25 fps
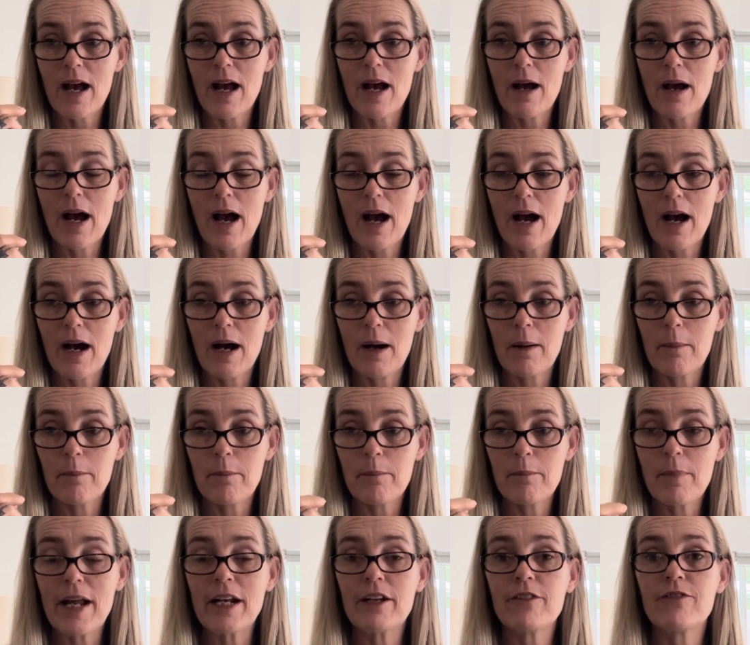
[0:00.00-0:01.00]

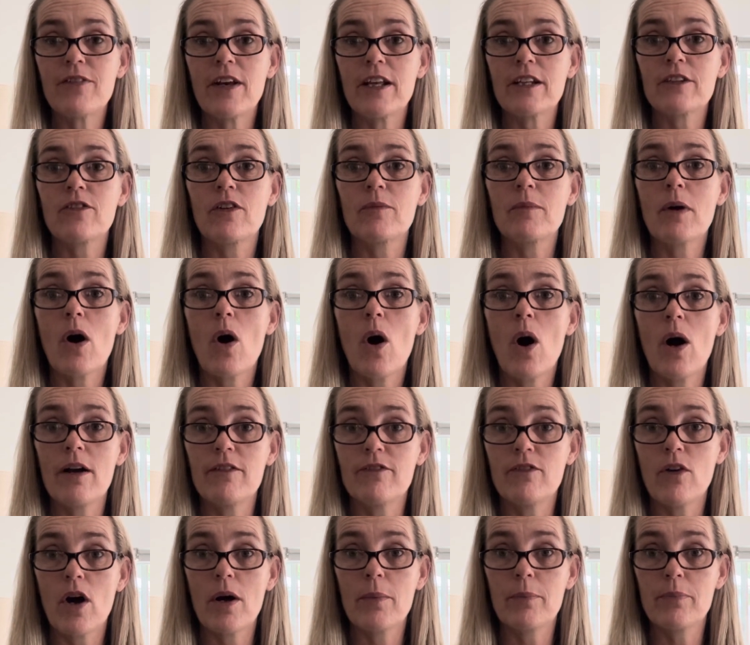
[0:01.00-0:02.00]
manifest from a
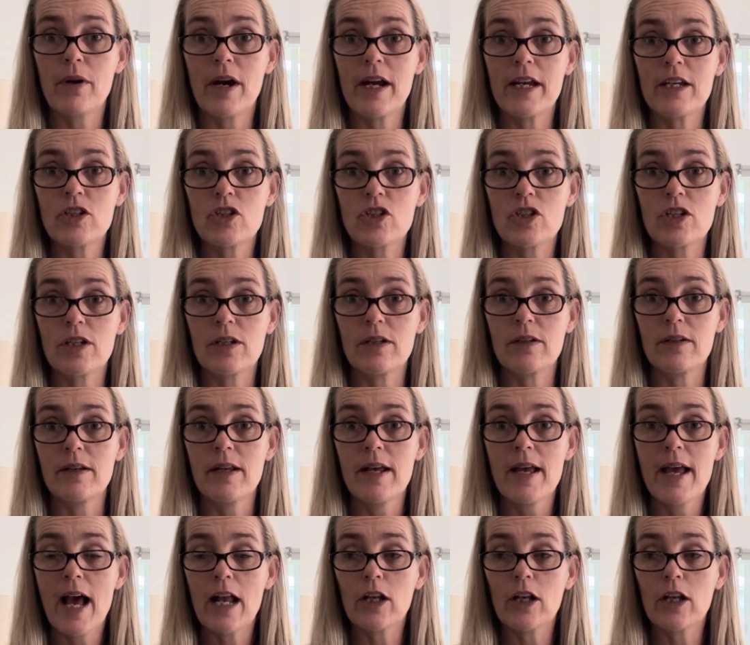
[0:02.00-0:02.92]
higher vibration.